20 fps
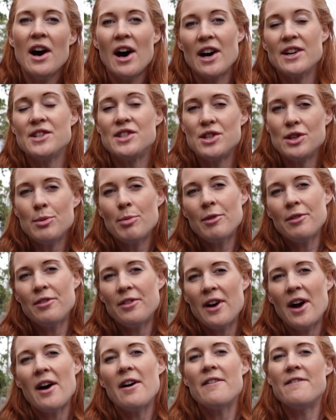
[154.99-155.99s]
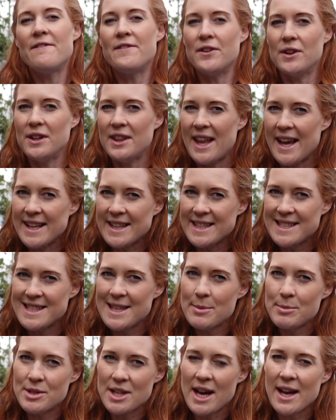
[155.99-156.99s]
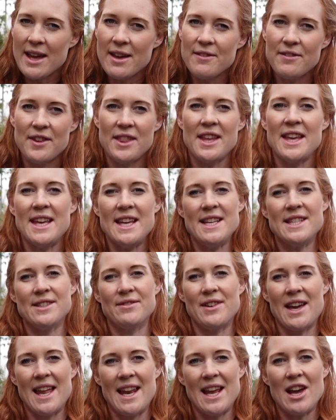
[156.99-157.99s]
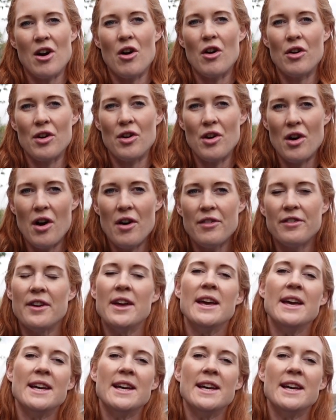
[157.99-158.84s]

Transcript: I do prefer a full length zip jacket for the ease of getting it on and off,